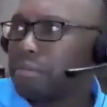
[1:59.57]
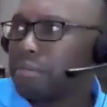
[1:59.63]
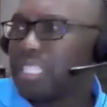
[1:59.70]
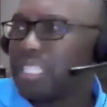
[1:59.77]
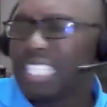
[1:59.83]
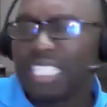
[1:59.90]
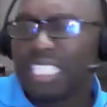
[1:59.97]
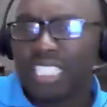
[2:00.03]

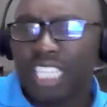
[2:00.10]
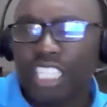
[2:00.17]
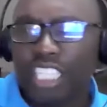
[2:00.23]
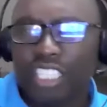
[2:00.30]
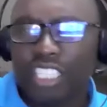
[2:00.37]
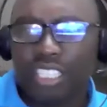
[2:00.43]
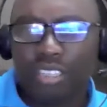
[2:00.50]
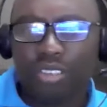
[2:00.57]

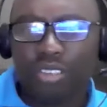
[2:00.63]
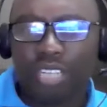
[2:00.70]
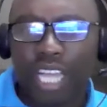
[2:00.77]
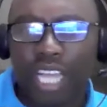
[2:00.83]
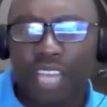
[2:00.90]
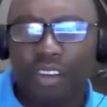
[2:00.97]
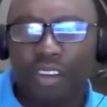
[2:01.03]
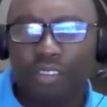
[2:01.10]
sensational
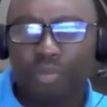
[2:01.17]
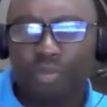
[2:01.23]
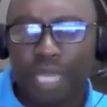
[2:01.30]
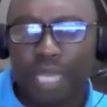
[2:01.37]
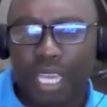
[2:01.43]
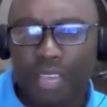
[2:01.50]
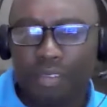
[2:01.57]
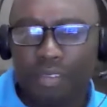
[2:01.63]
kind of
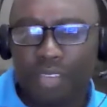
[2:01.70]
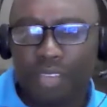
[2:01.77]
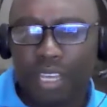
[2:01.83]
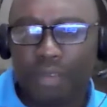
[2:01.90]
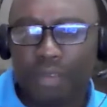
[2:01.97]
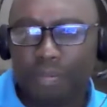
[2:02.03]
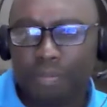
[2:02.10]
behavior